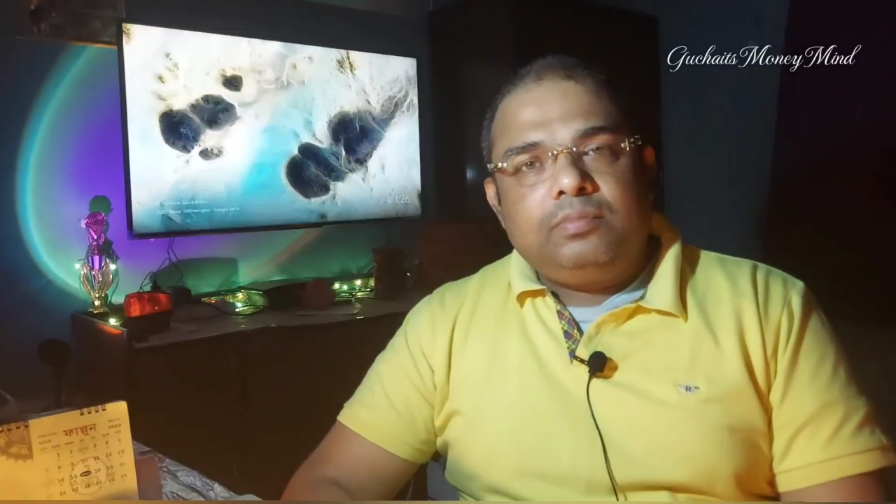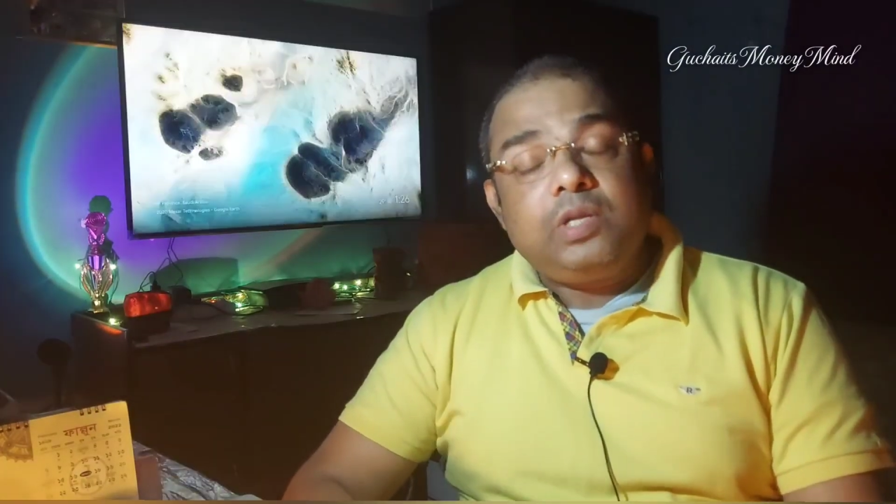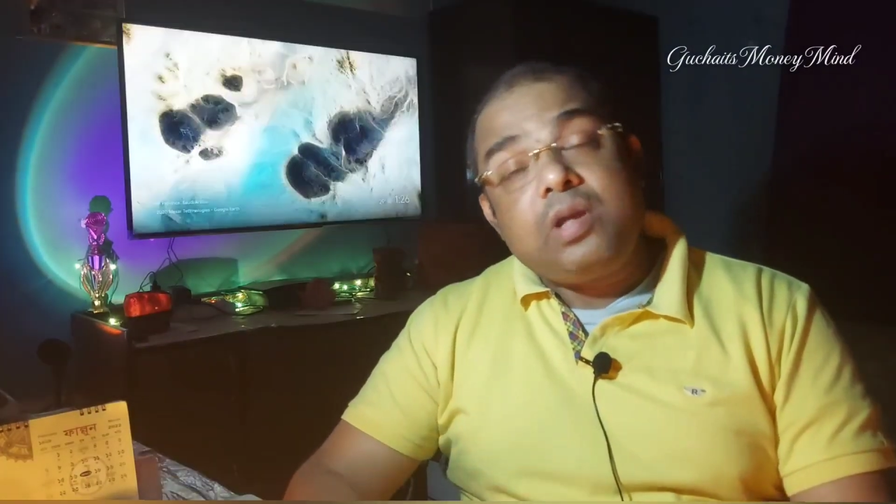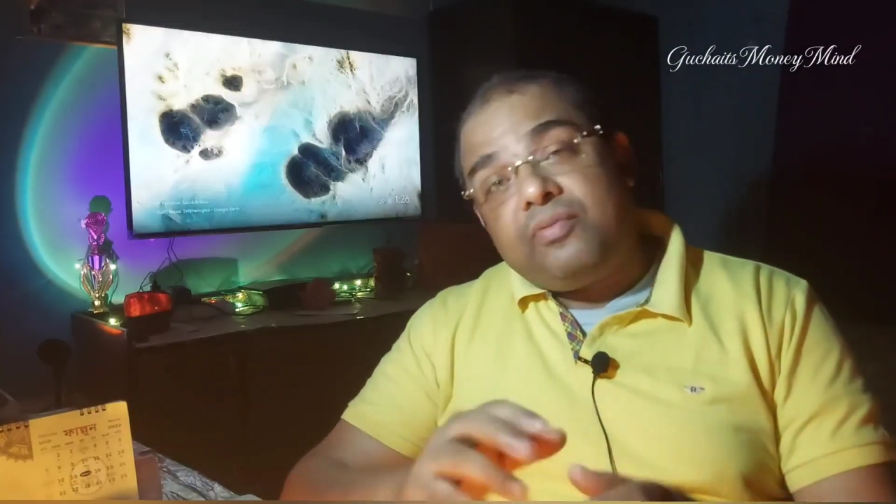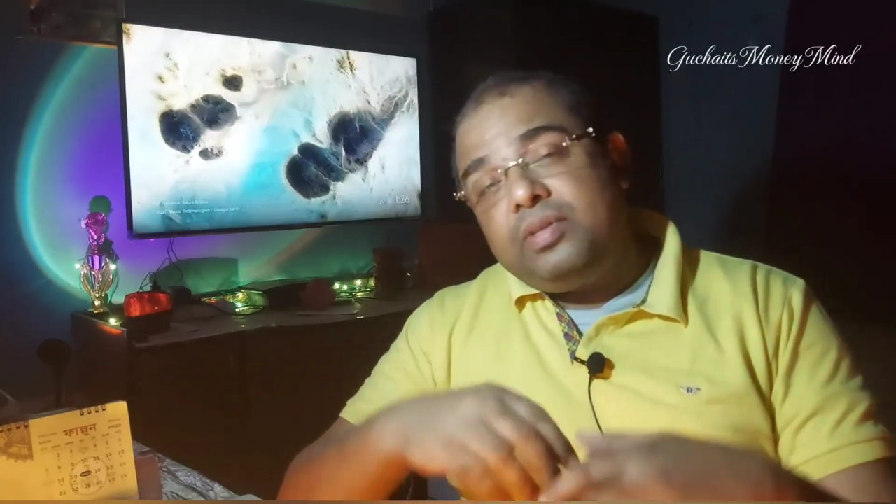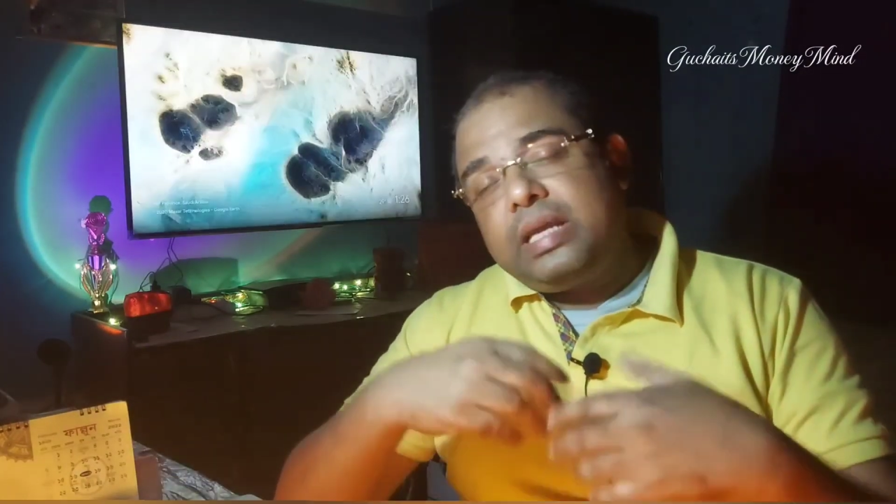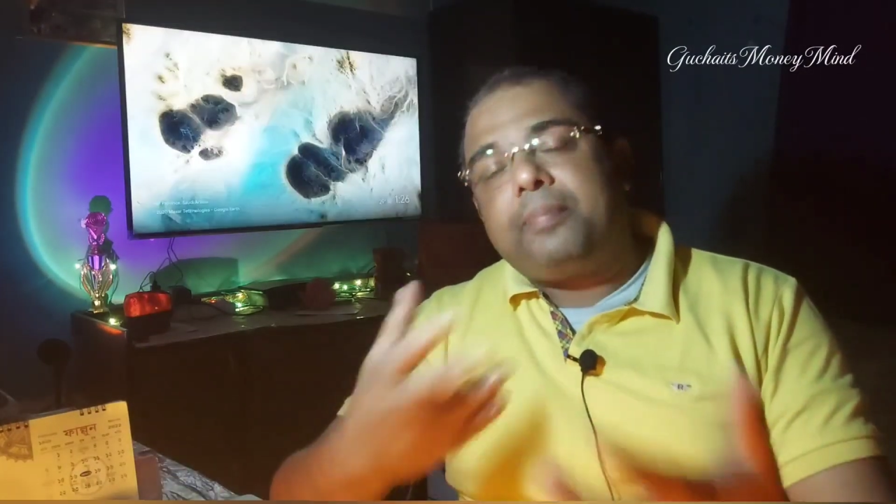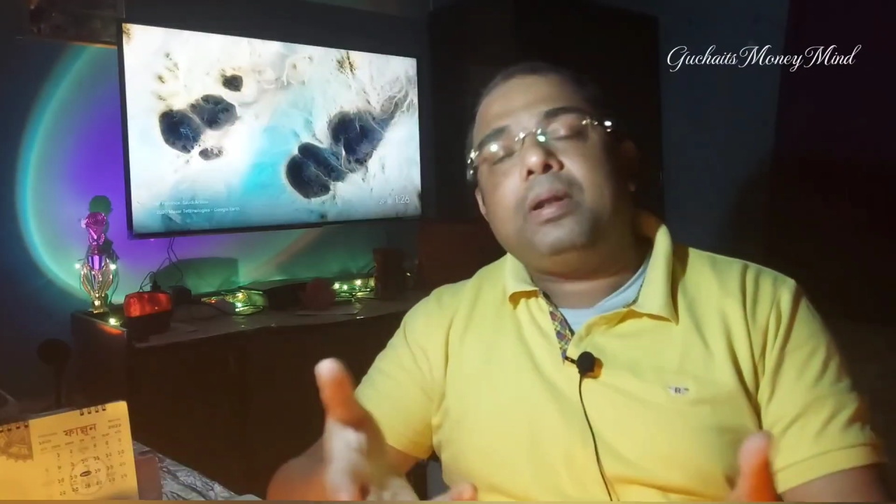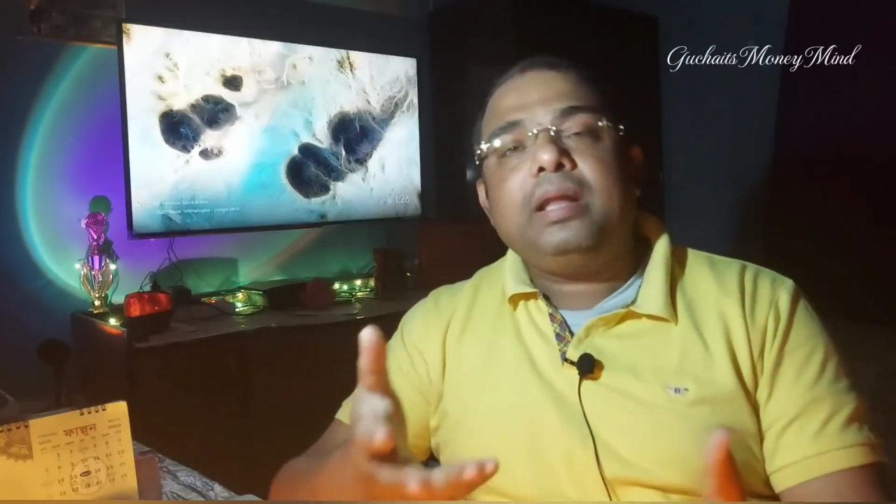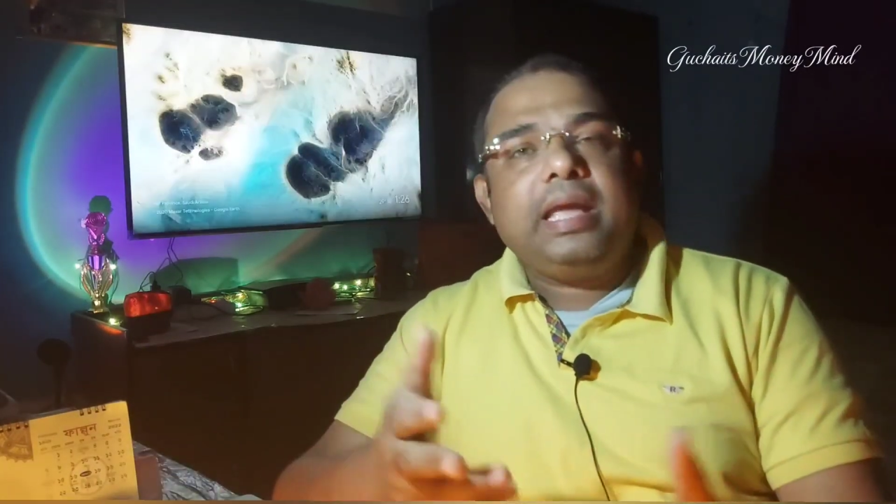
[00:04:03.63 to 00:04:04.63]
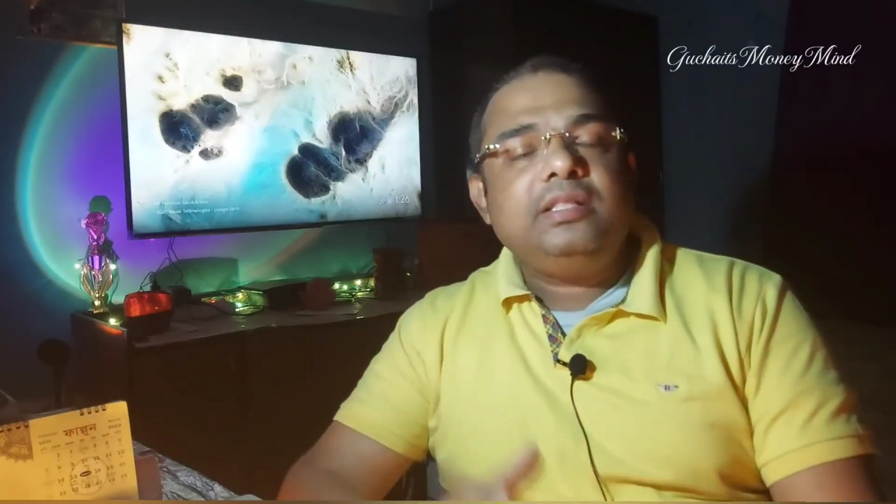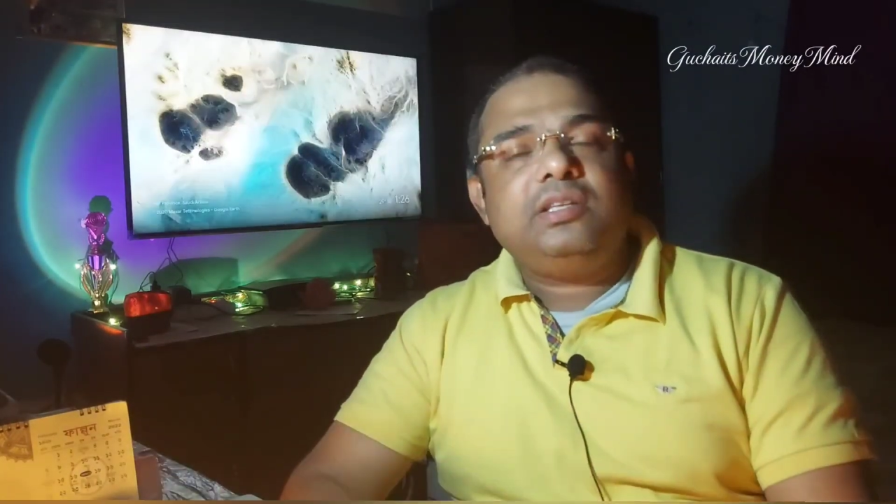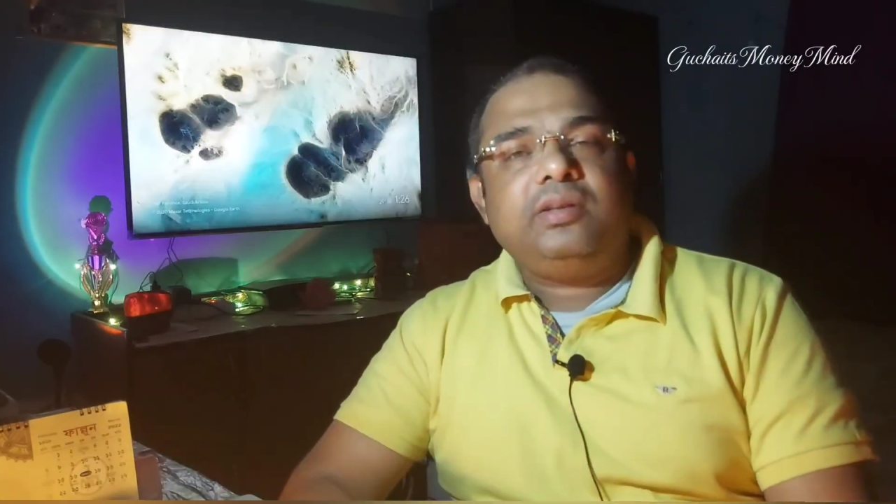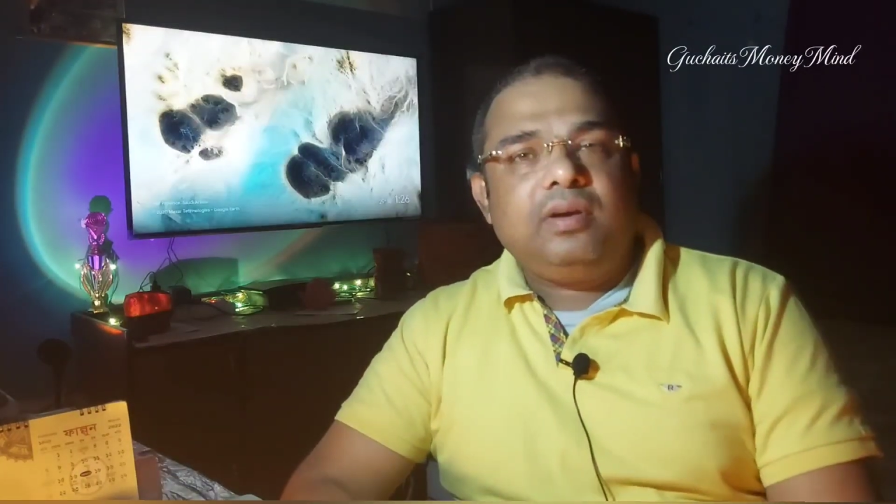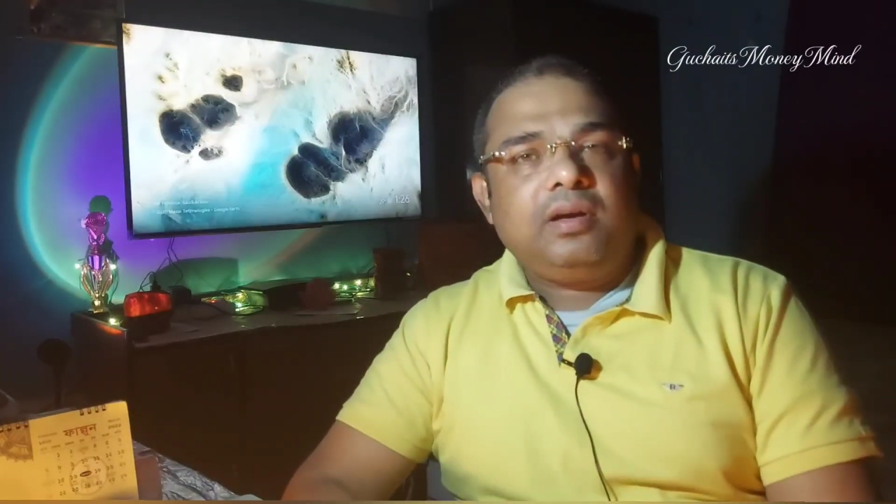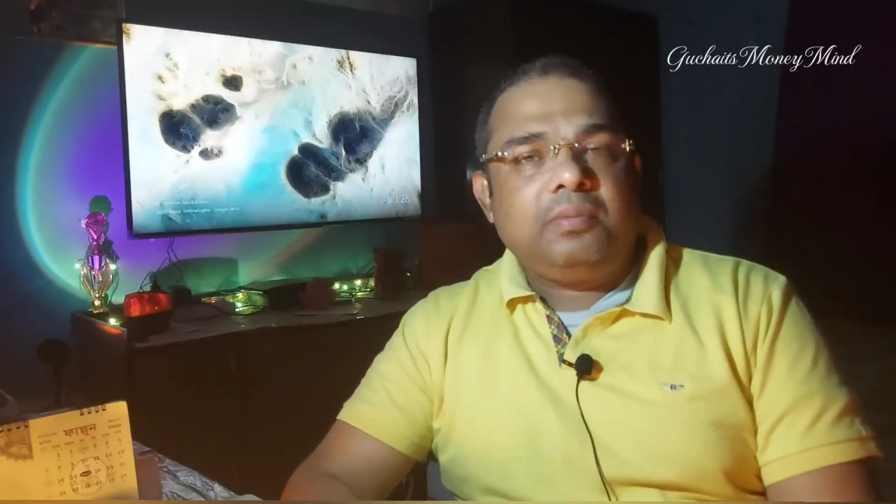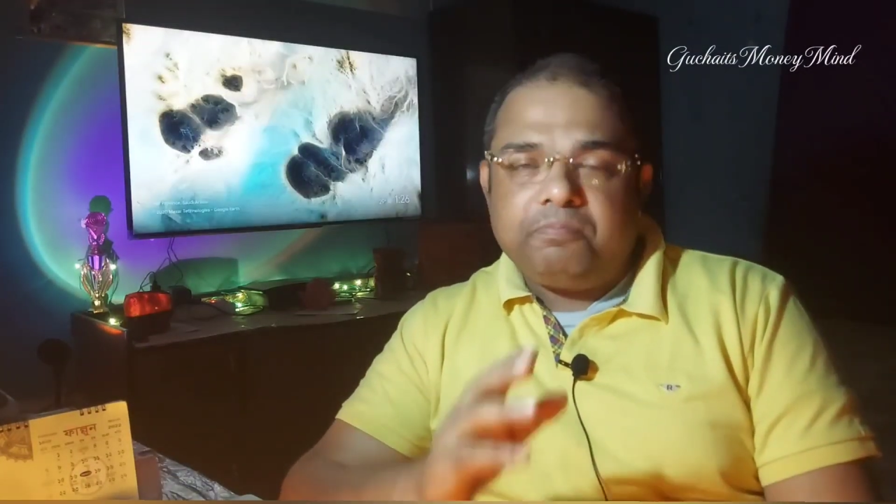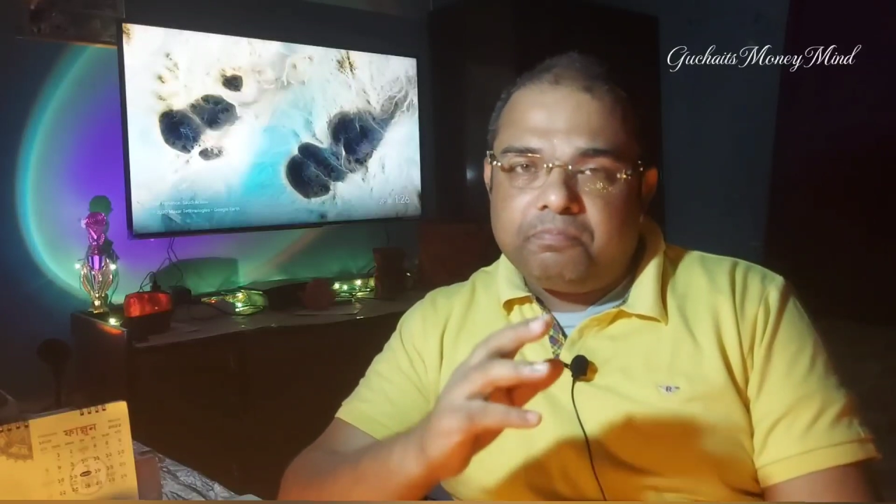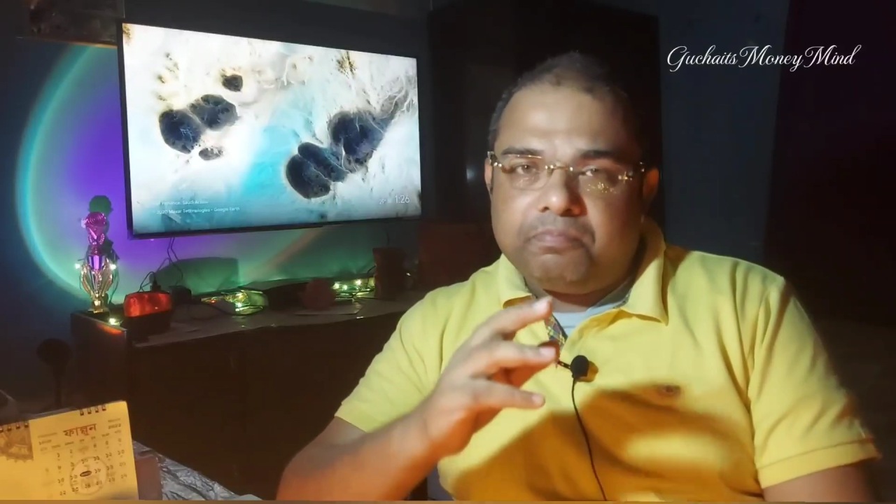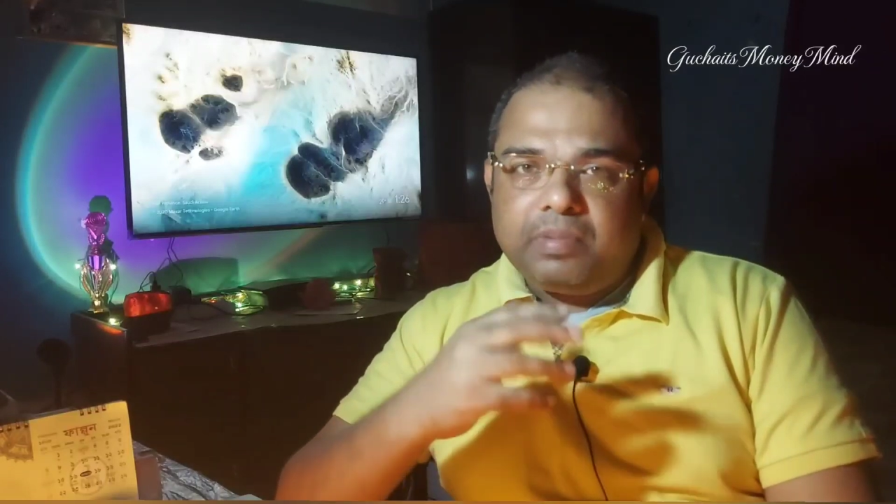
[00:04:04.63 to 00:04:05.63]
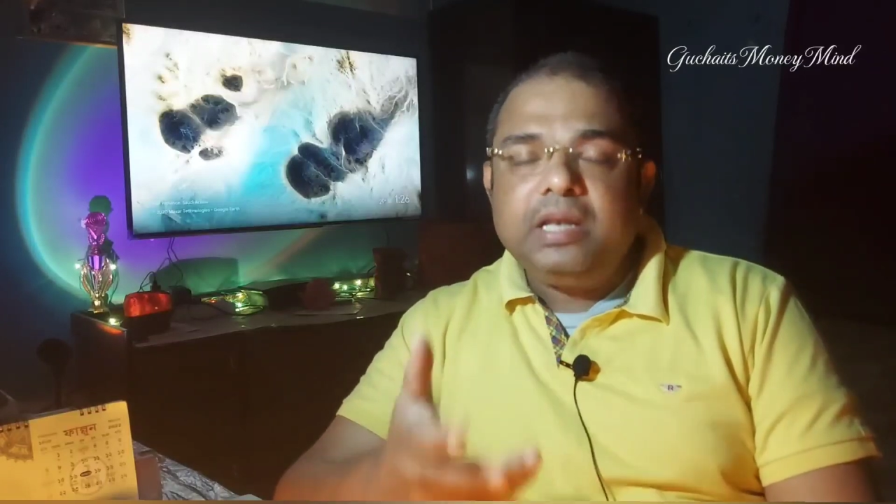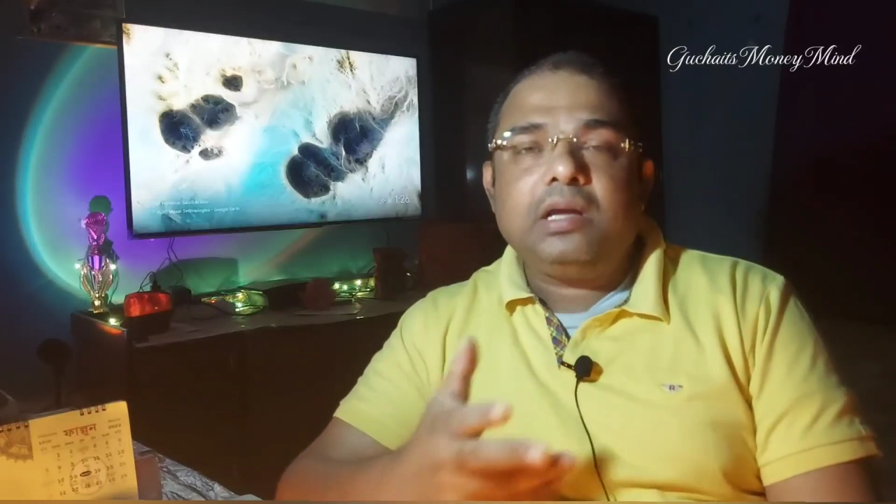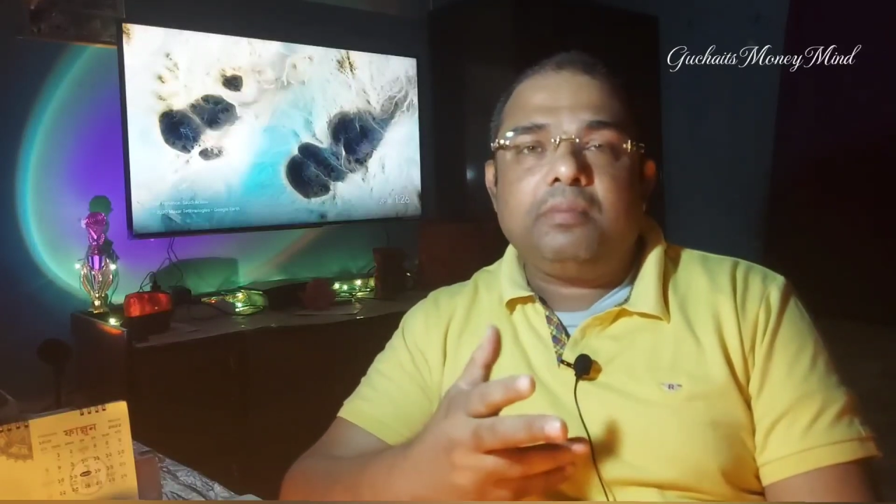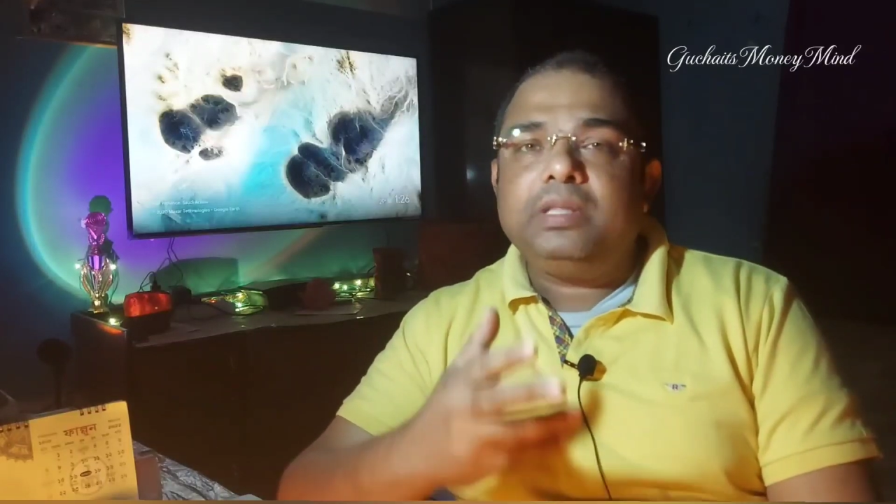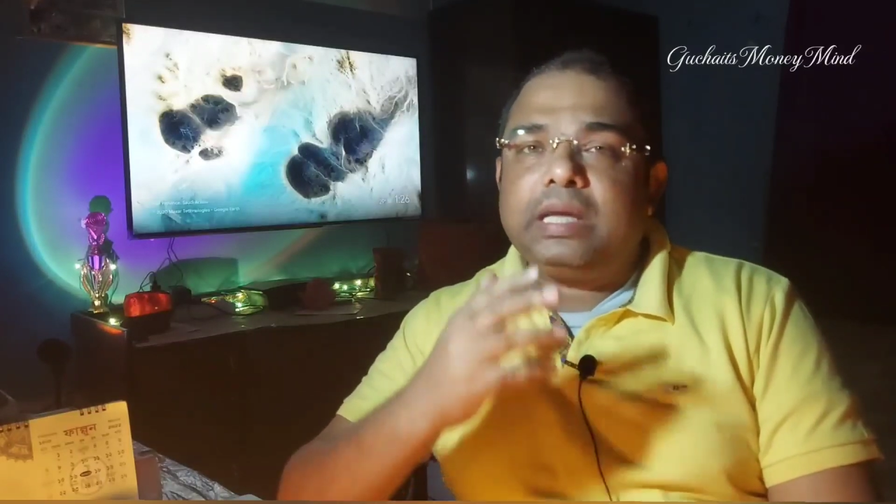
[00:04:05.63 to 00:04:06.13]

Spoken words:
Then you have the capital gains income.